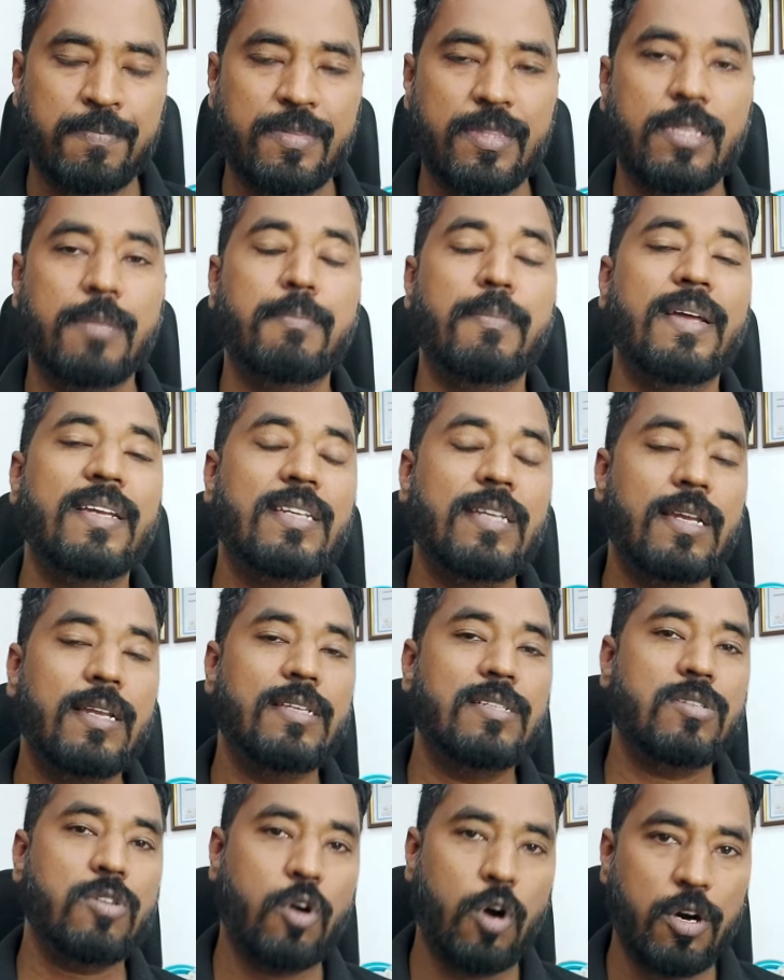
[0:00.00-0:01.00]
The
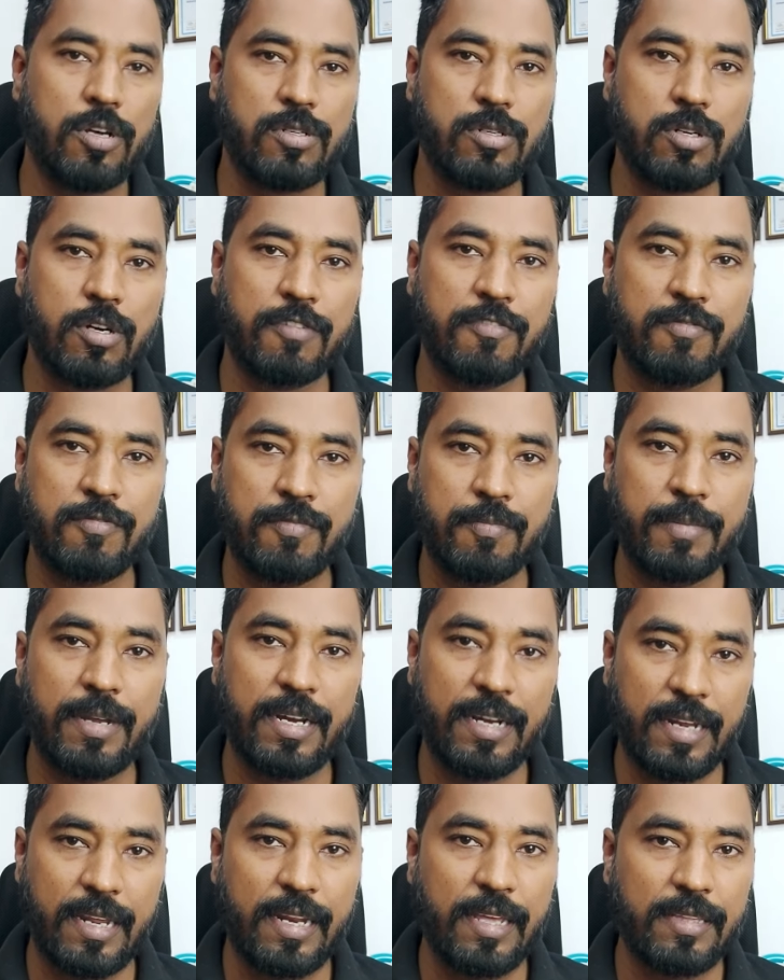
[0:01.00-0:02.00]
maintenance cost of
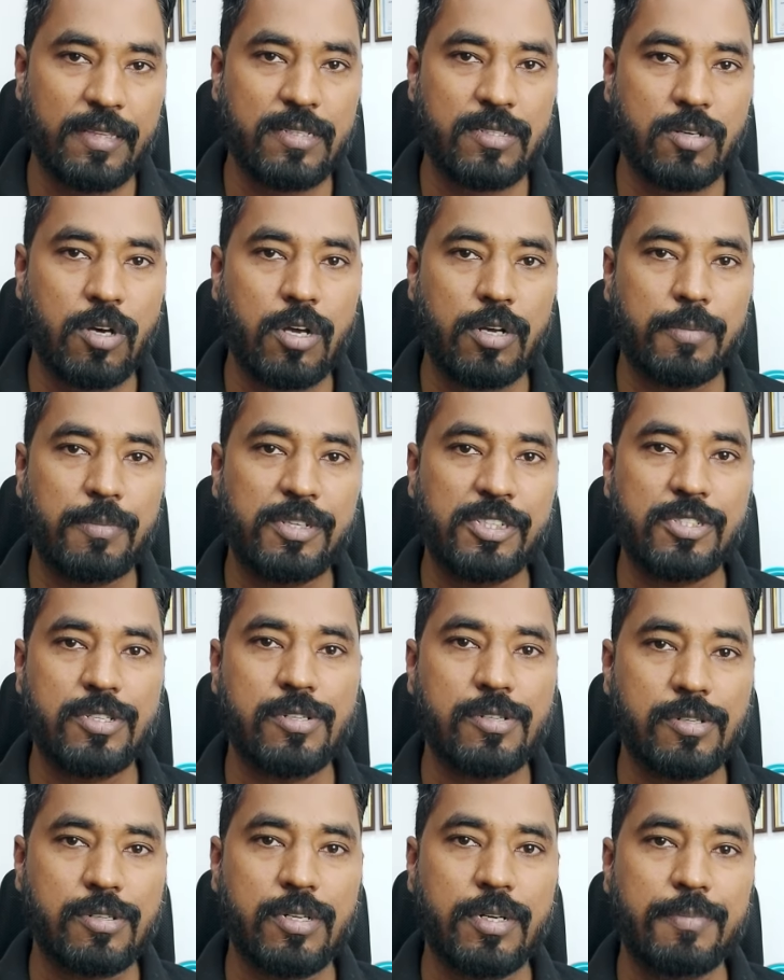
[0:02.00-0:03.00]
maintaining this
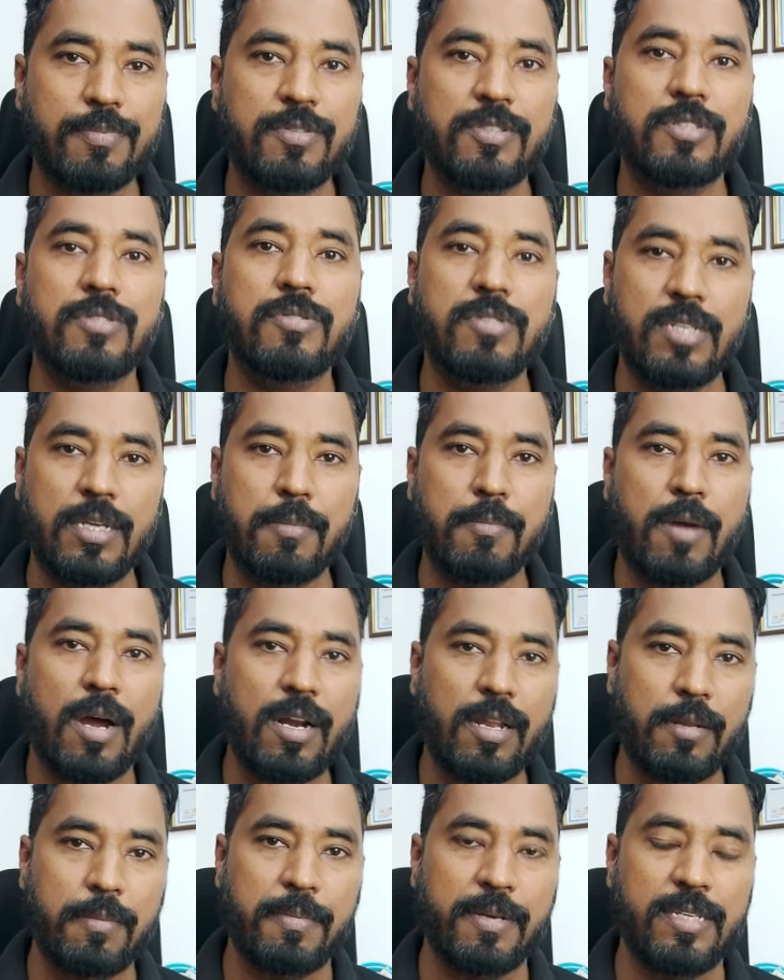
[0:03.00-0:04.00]
automation script using
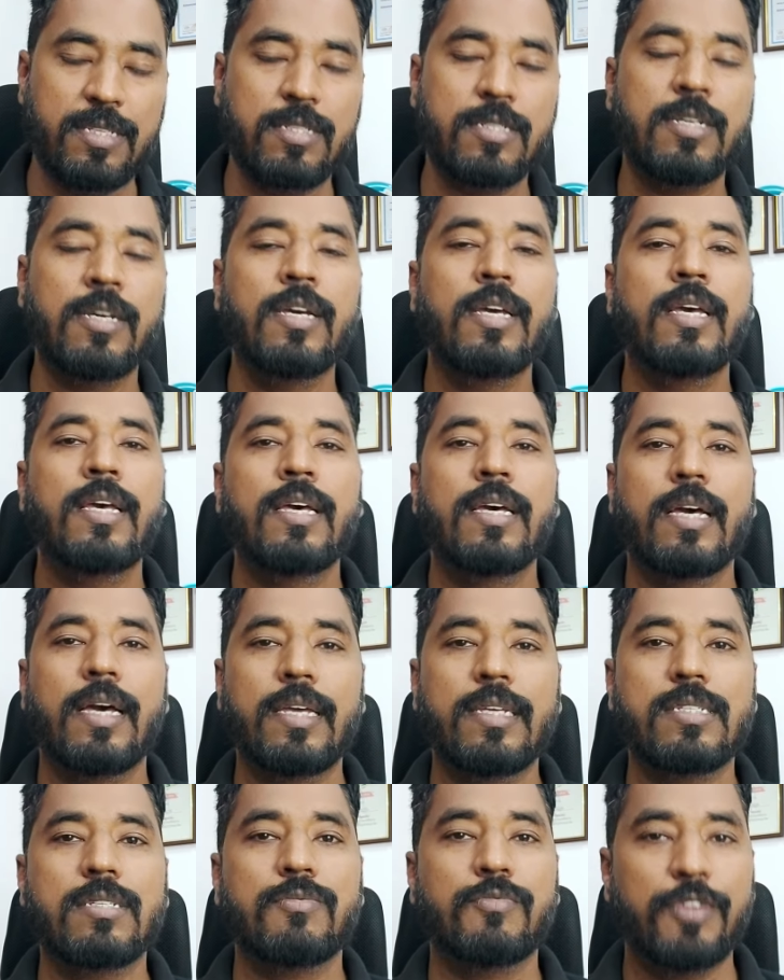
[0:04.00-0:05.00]
model-based
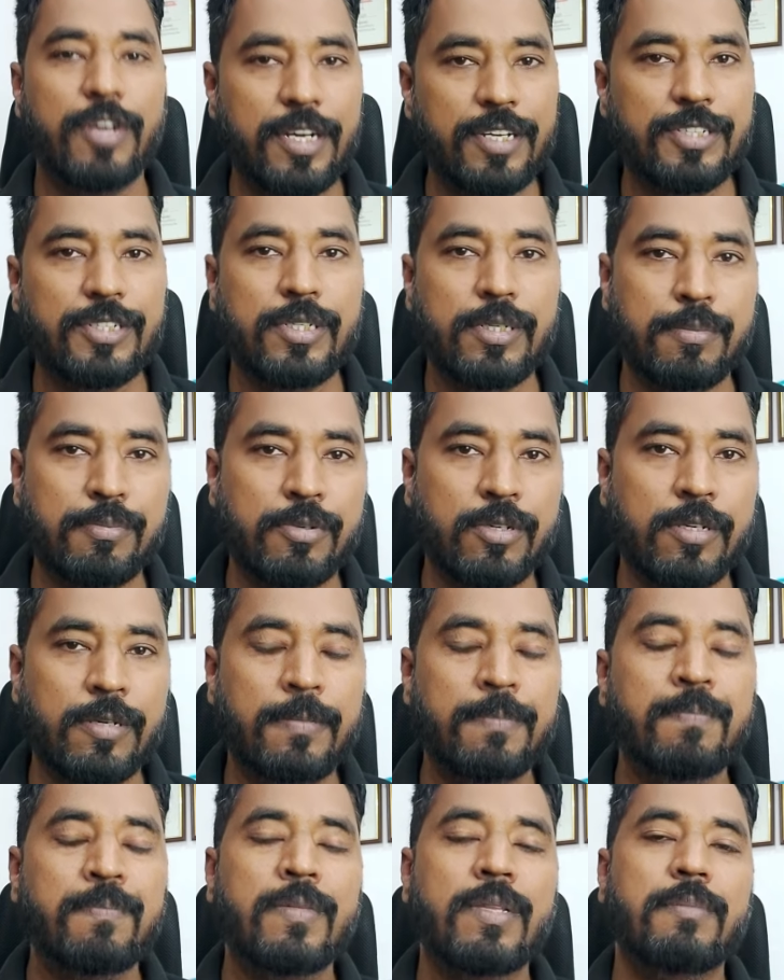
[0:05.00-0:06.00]
is very cheaper
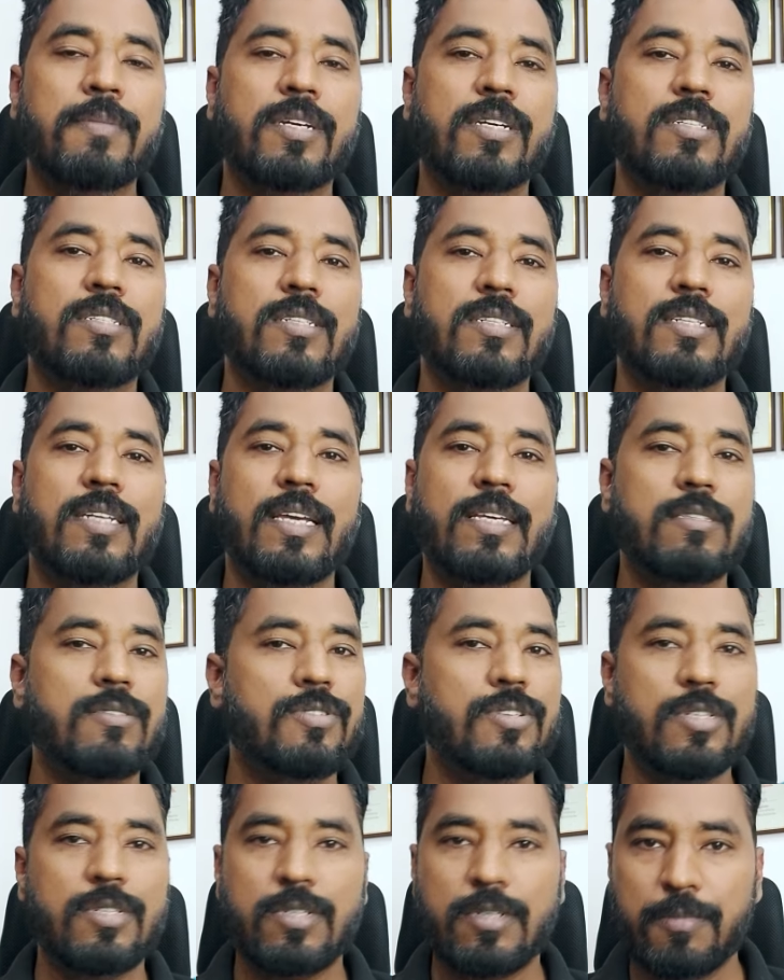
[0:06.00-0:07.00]
because it takes
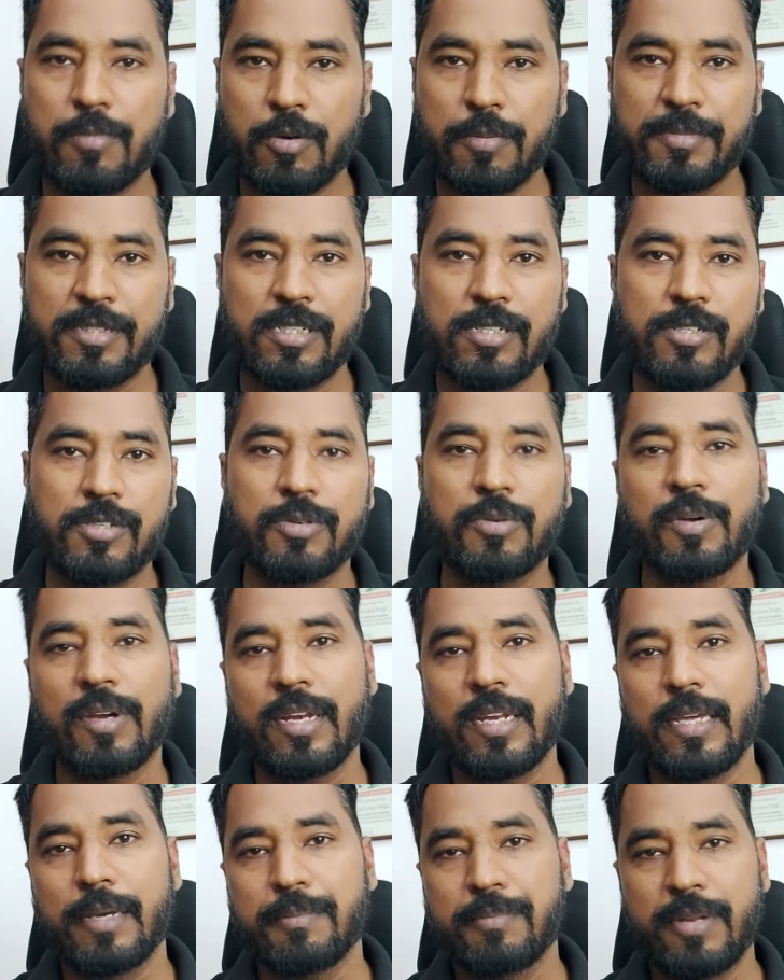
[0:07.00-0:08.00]
just a moment to
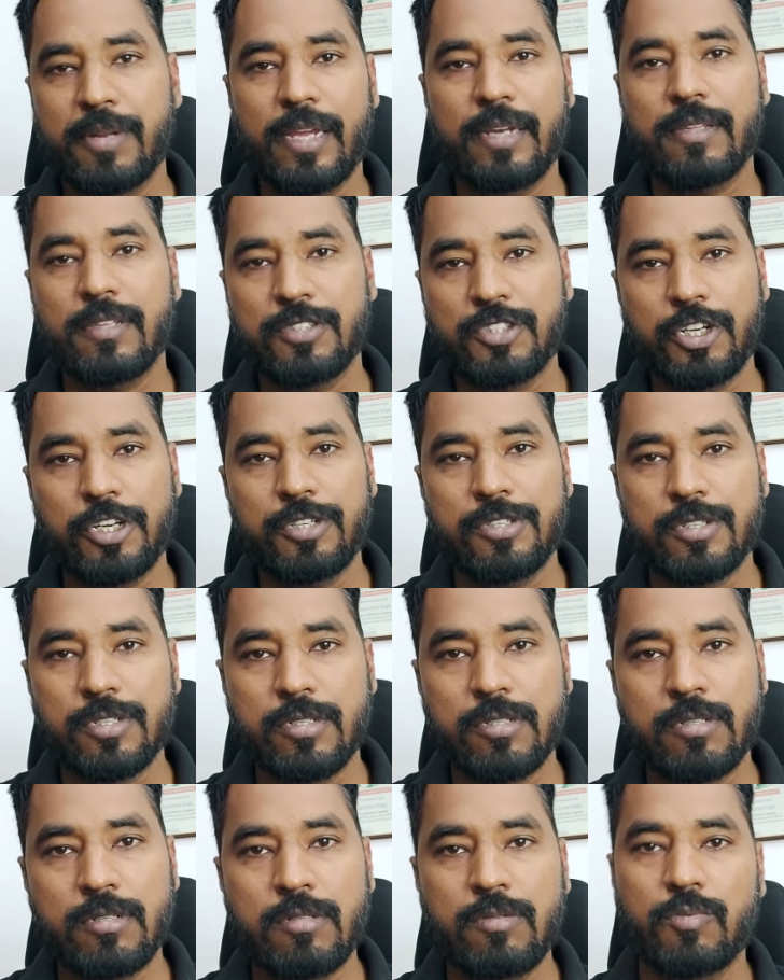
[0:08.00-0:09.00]
quickly update the
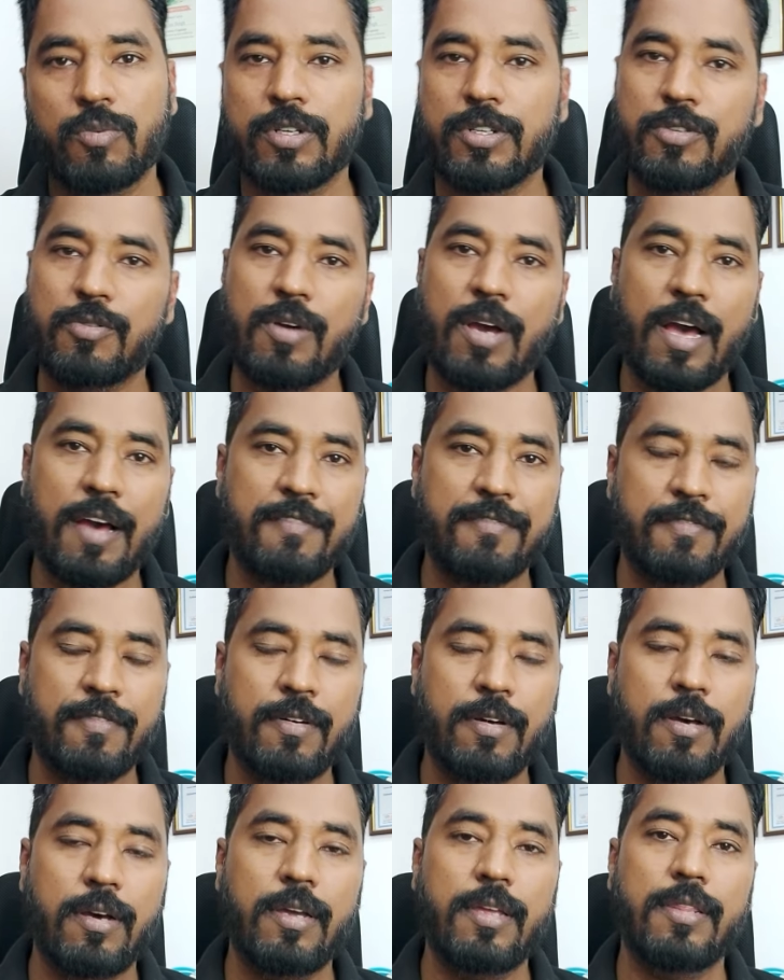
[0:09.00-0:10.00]
changes what you have
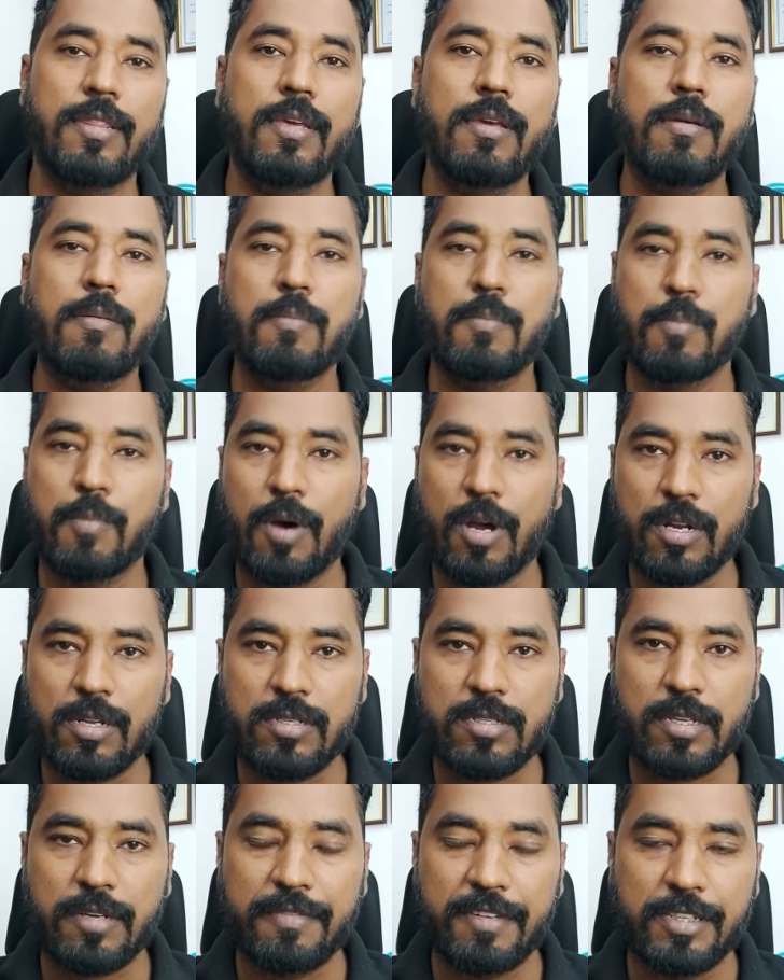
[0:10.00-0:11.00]
in the
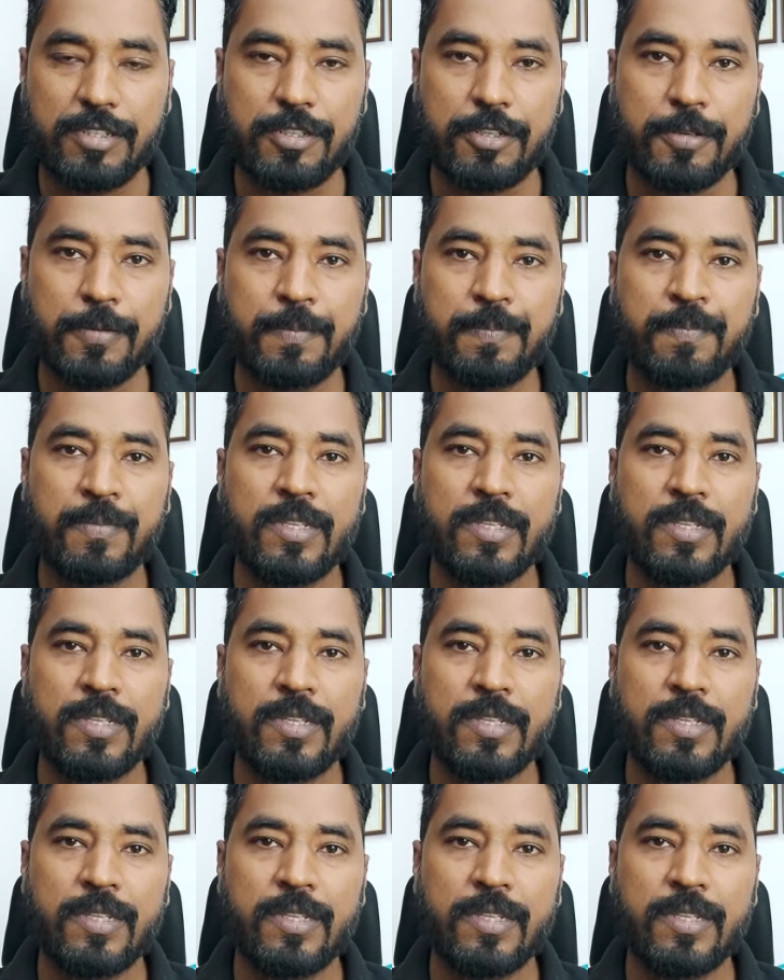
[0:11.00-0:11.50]
models given to you.